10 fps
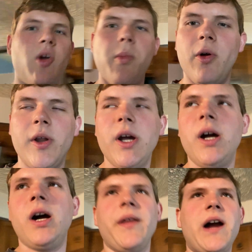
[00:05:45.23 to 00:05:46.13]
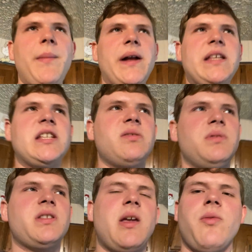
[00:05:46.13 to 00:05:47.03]
mode. The combat system in
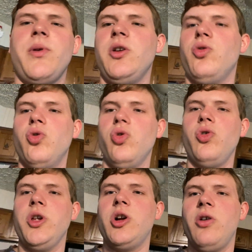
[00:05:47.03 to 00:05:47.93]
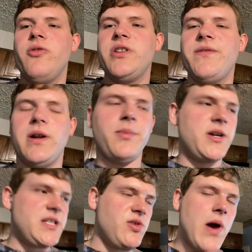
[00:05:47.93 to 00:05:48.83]
this game is pretty cool. There's different
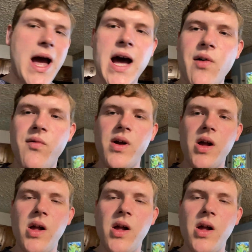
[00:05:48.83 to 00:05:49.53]
upgrades that you have.